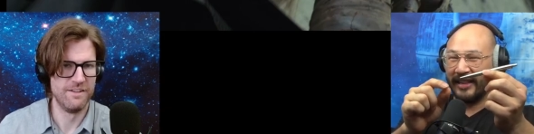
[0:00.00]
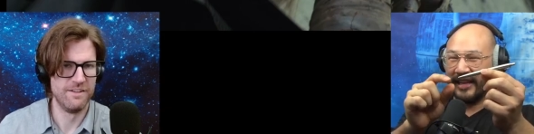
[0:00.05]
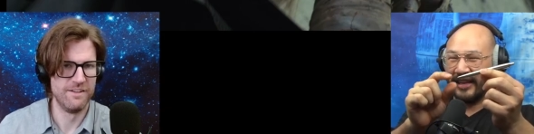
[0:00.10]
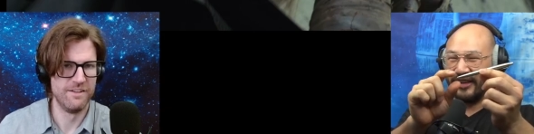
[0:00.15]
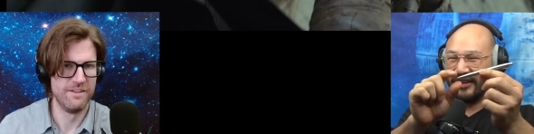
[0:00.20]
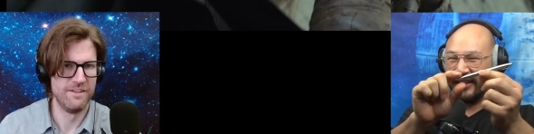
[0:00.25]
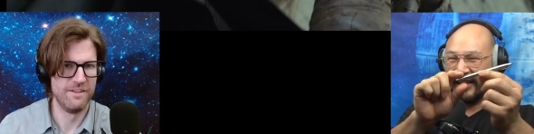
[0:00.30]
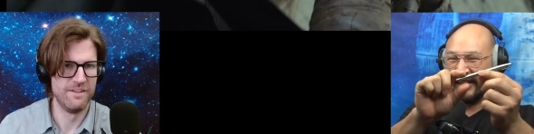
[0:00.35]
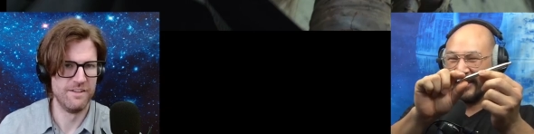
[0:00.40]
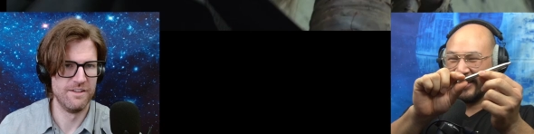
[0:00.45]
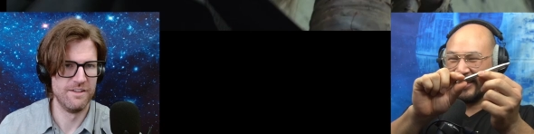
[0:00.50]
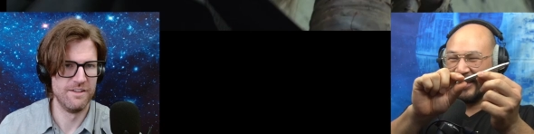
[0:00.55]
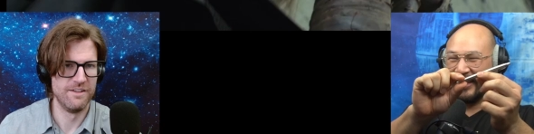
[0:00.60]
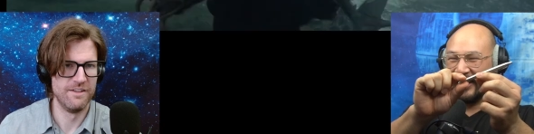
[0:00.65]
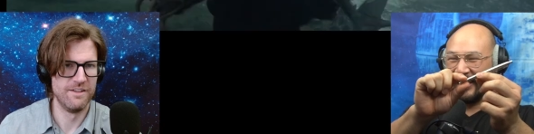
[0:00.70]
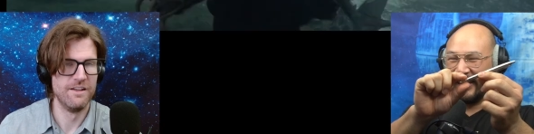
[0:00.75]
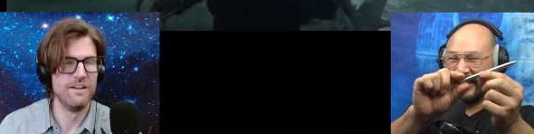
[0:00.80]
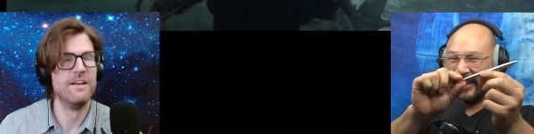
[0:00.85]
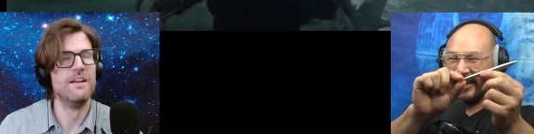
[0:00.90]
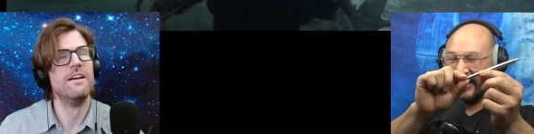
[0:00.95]
Speaker 1: and then you like
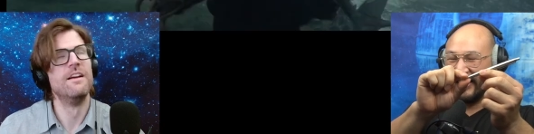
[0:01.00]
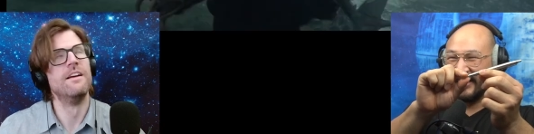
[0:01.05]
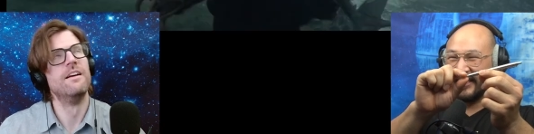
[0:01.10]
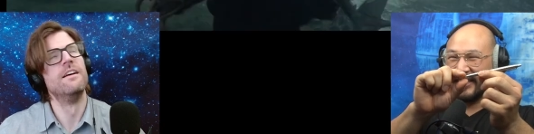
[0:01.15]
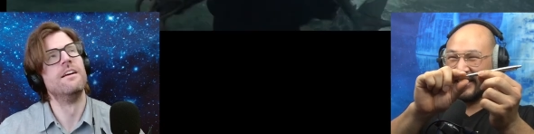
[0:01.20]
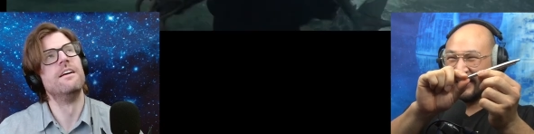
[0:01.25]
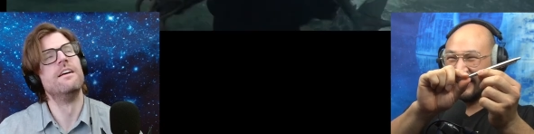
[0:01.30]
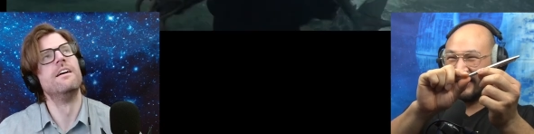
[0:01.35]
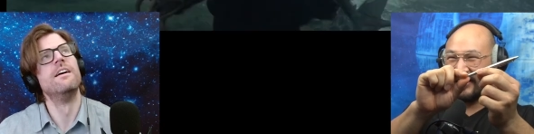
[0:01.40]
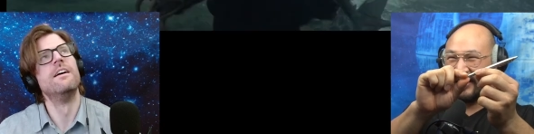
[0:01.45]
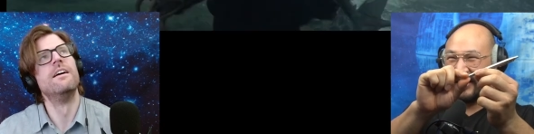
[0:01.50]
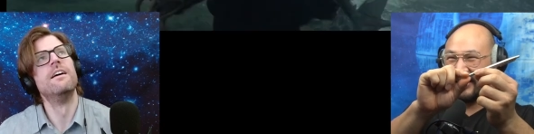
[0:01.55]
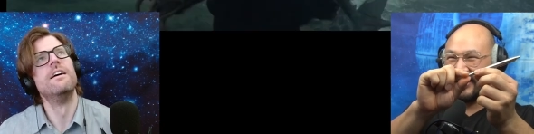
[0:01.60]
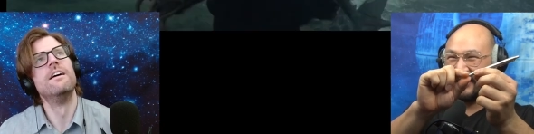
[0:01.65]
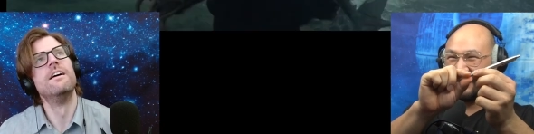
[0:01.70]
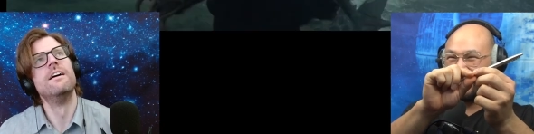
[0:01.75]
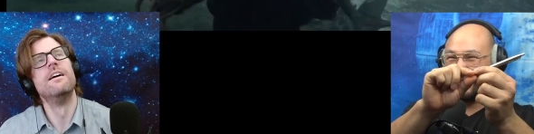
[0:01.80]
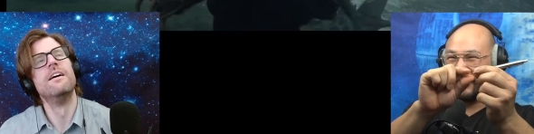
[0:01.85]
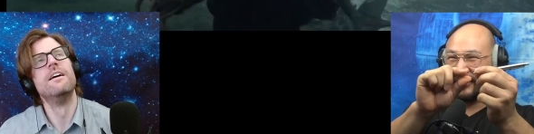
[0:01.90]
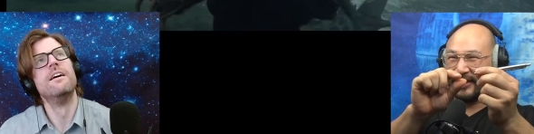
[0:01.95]
inch it inch it
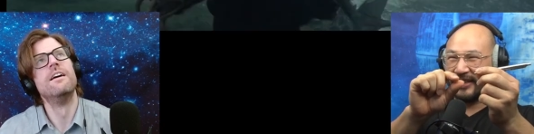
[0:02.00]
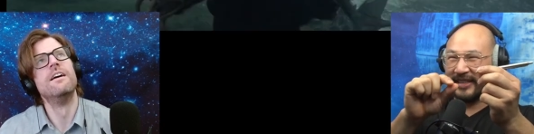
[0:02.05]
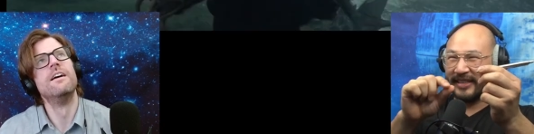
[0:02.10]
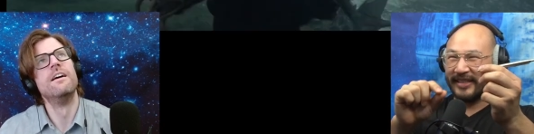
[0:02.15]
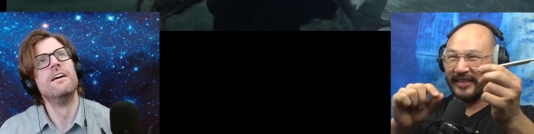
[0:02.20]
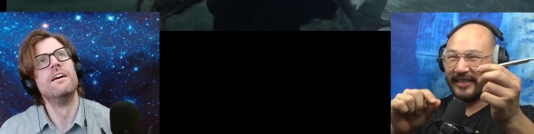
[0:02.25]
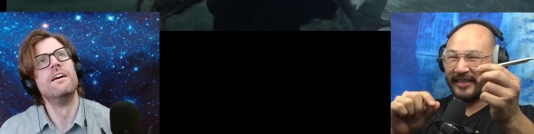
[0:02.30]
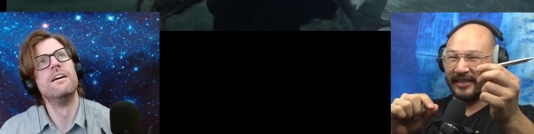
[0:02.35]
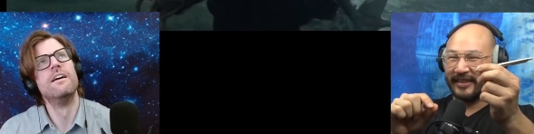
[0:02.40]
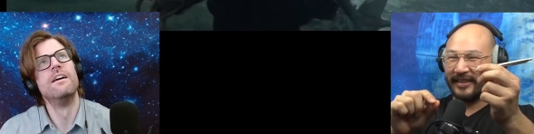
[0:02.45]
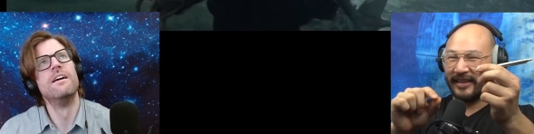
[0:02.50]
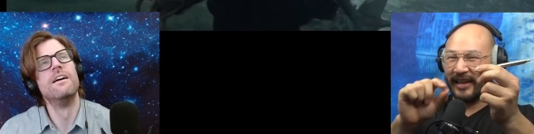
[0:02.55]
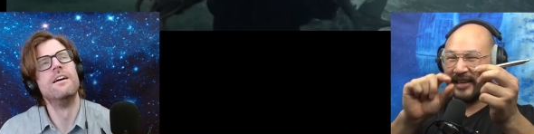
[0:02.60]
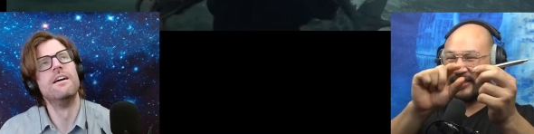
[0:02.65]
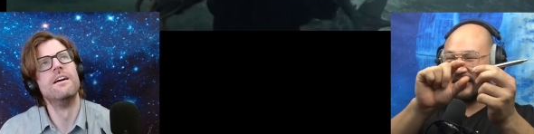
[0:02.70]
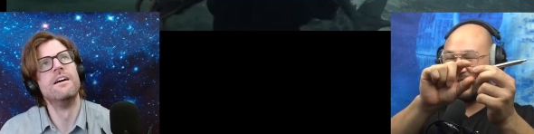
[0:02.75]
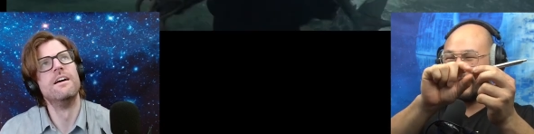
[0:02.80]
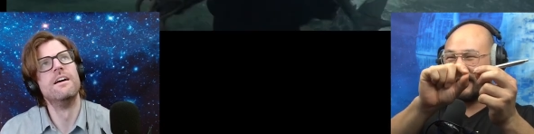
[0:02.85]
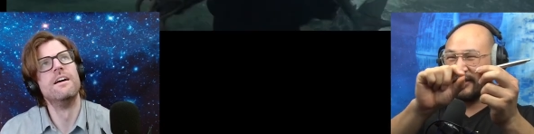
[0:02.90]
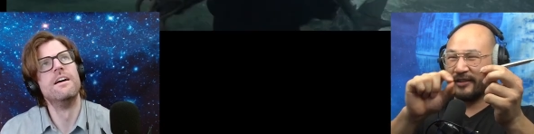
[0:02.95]
forward
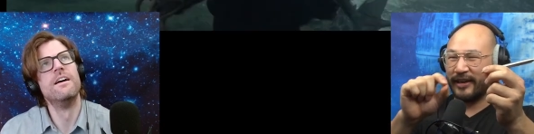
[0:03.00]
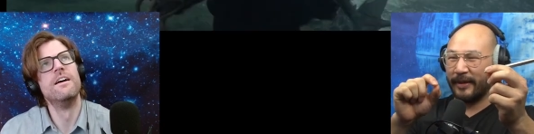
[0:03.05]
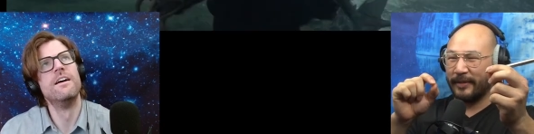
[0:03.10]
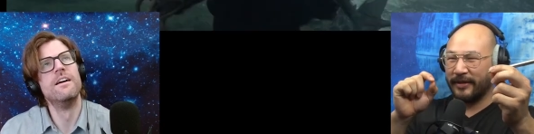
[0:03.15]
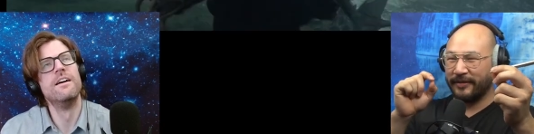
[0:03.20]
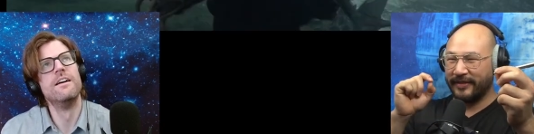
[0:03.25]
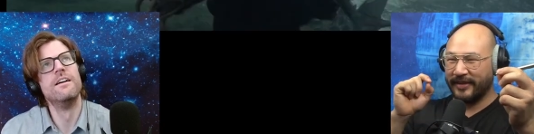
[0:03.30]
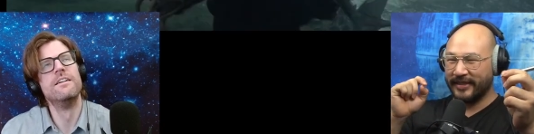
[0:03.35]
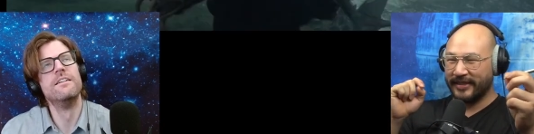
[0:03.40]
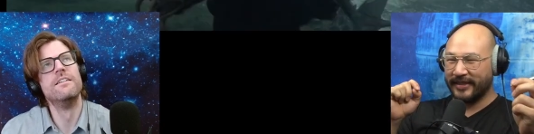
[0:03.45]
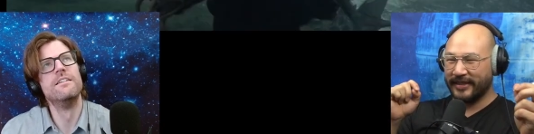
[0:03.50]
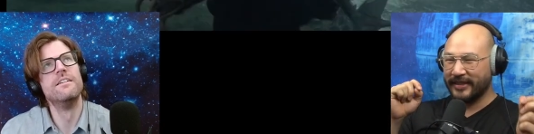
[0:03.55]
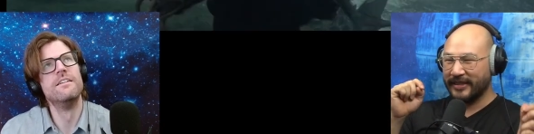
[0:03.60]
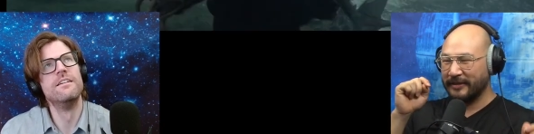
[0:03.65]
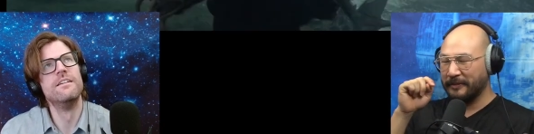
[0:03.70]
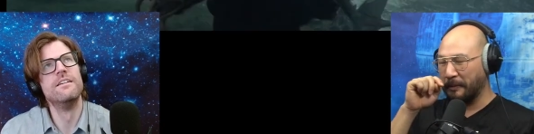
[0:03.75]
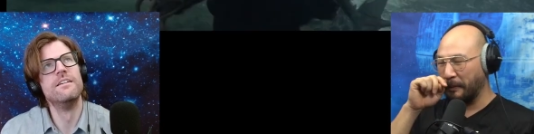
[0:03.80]
until you can grab the fish.